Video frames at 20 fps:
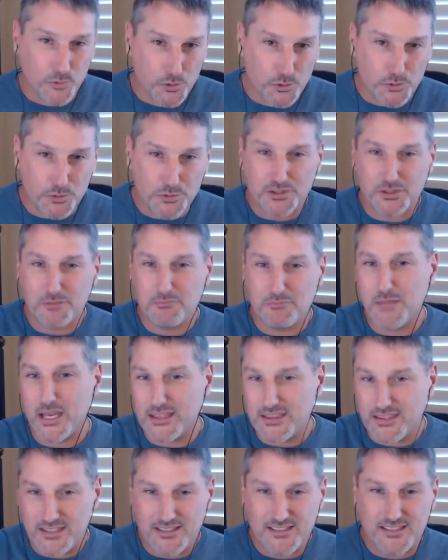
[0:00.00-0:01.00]
rules and
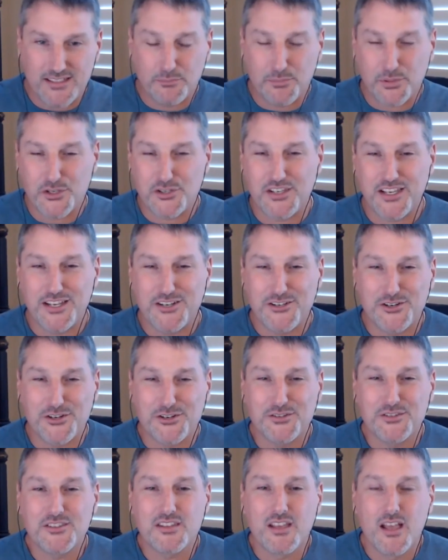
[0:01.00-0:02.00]
methods and
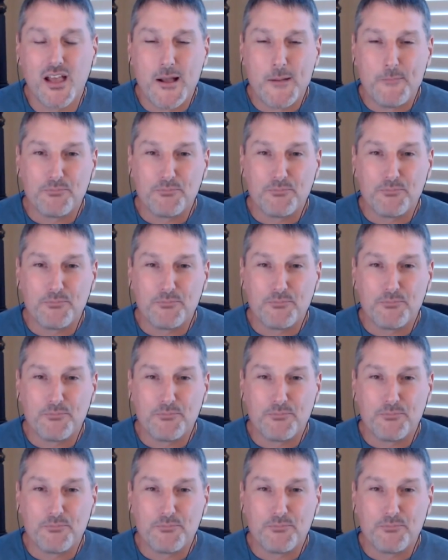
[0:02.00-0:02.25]
procedures